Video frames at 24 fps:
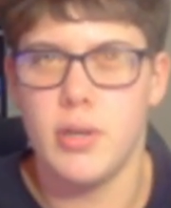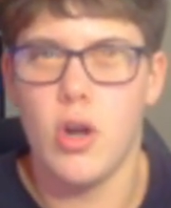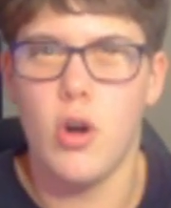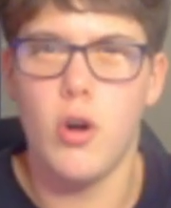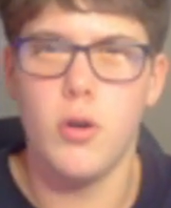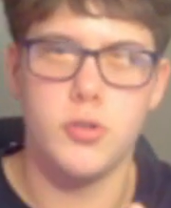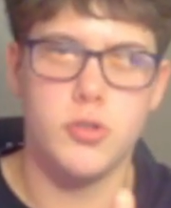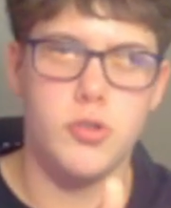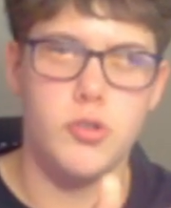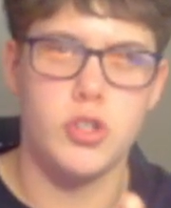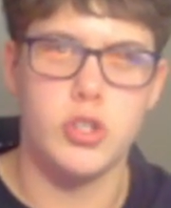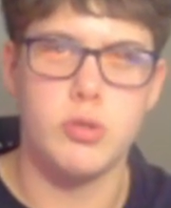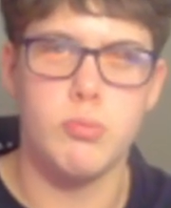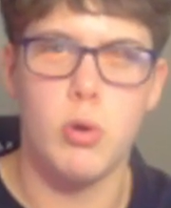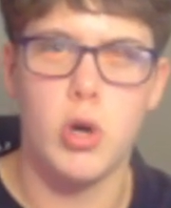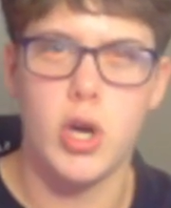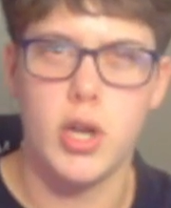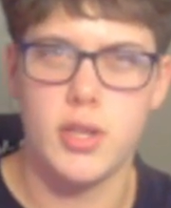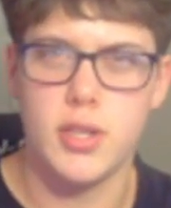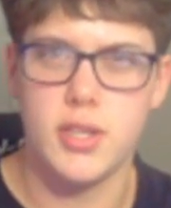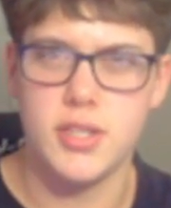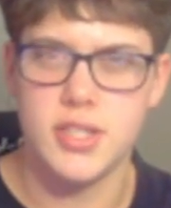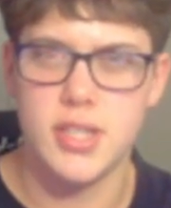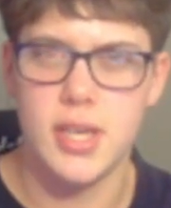also smart at
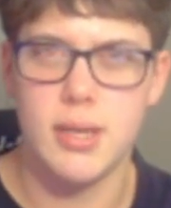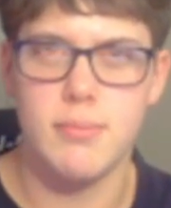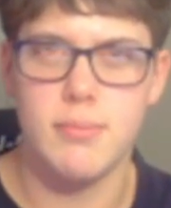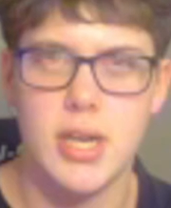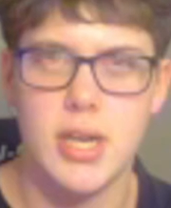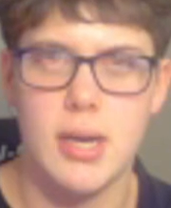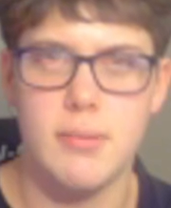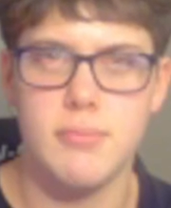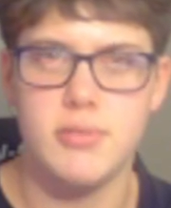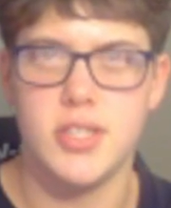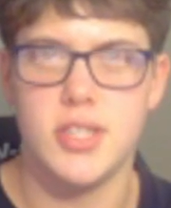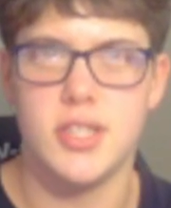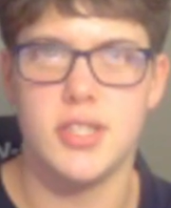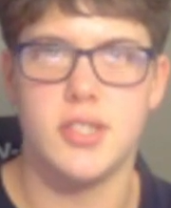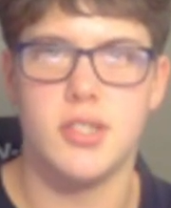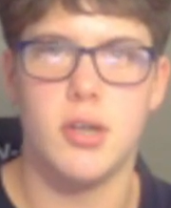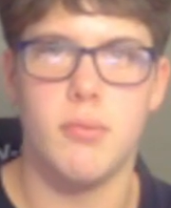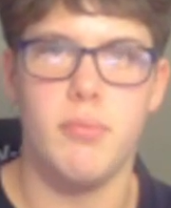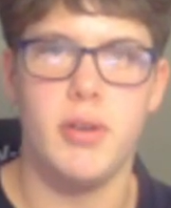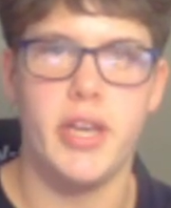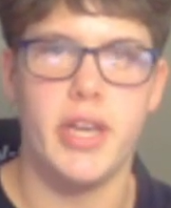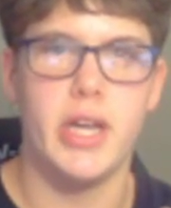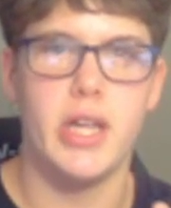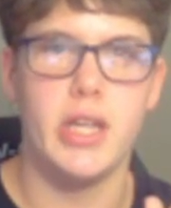the same sister
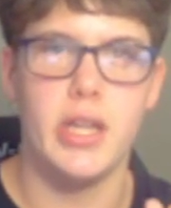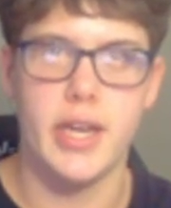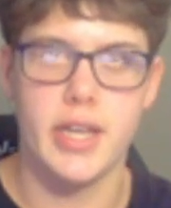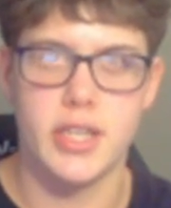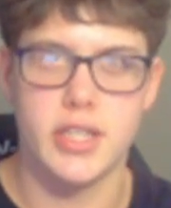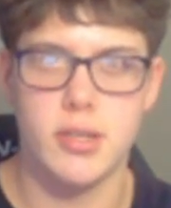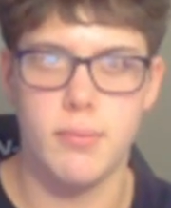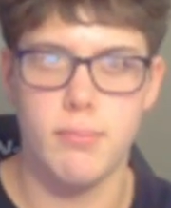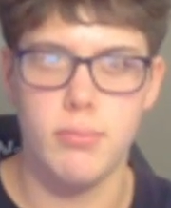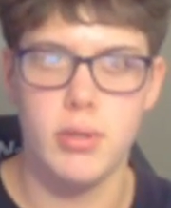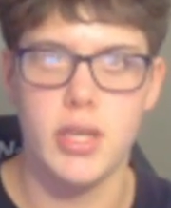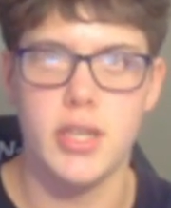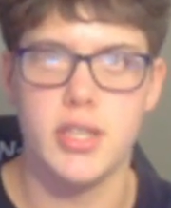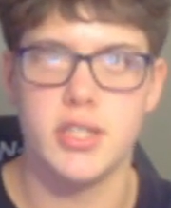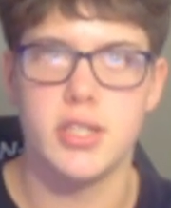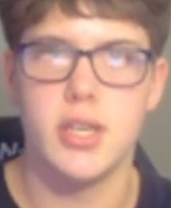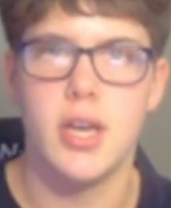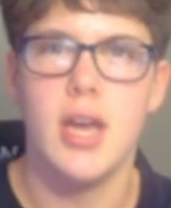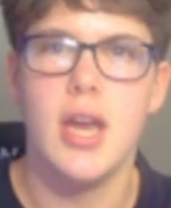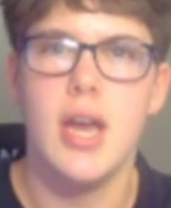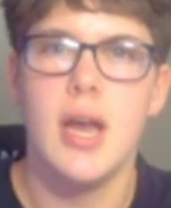being Alexa Bliss.